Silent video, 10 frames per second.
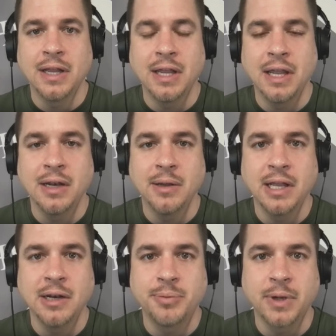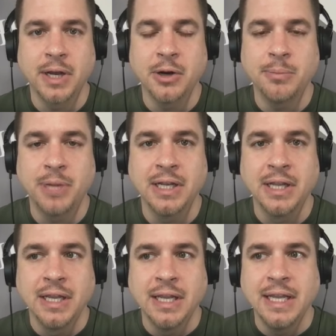in a player. But
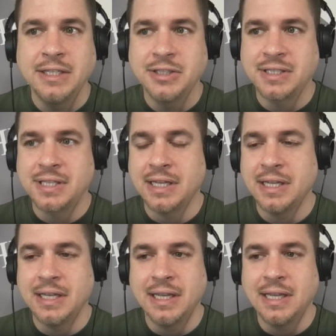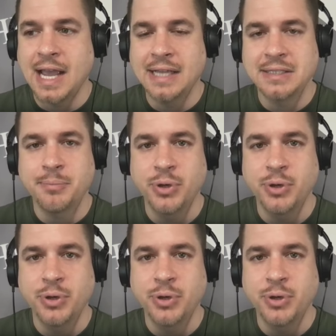he hasn't